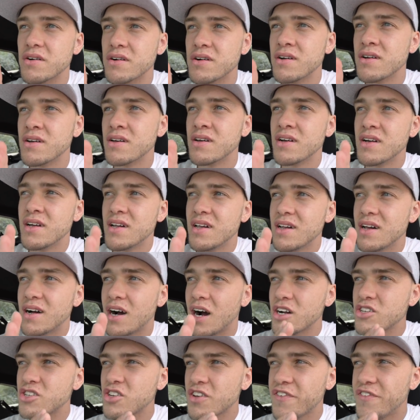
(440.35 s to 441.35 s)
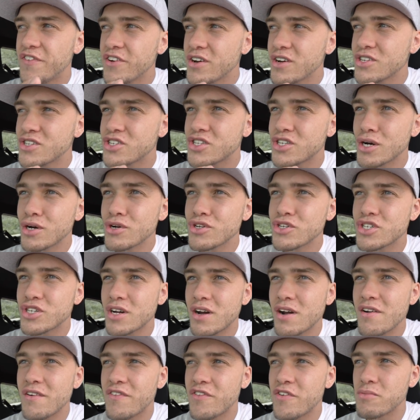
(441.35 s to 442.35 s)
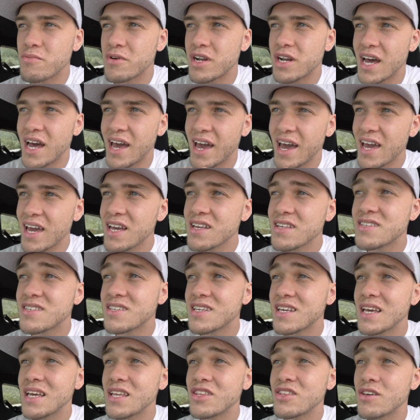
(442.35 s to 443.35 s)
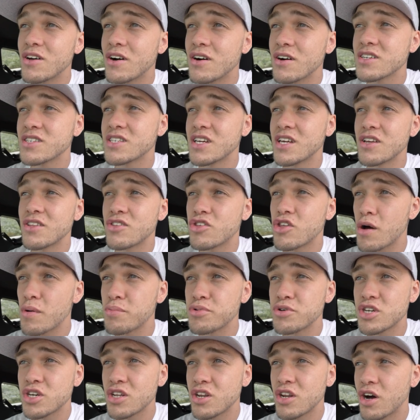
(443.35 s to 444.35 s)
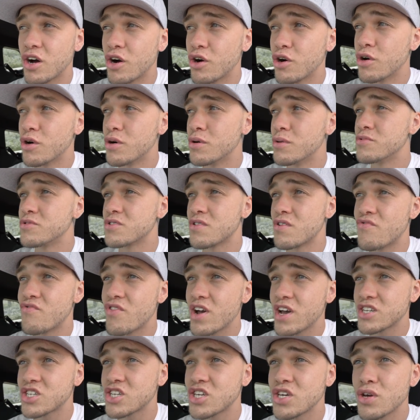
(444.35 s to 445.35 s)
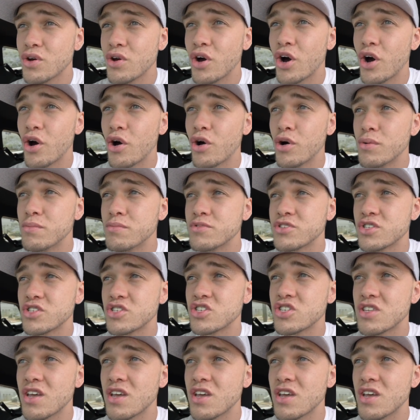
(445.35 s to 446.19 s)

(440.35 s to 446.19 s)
I just feel so sorry for him and I hate seeing dogs in adoption homes and rescue homes and